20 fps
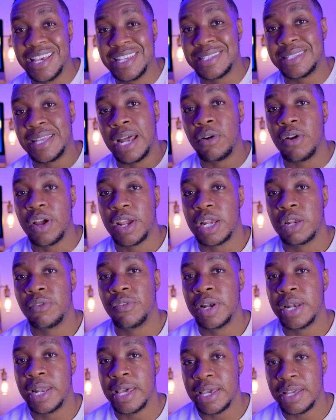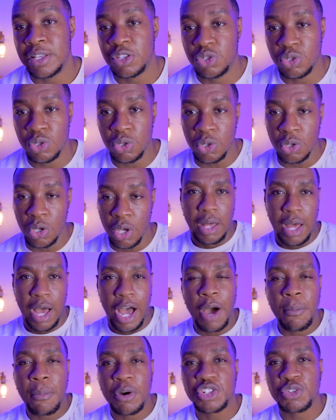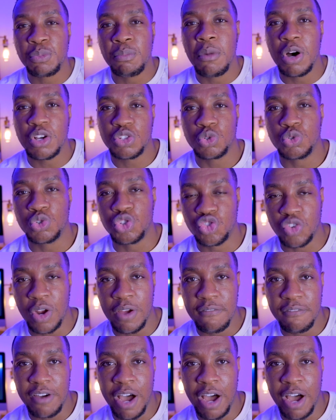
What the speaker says: is directly related to how much muscle strength,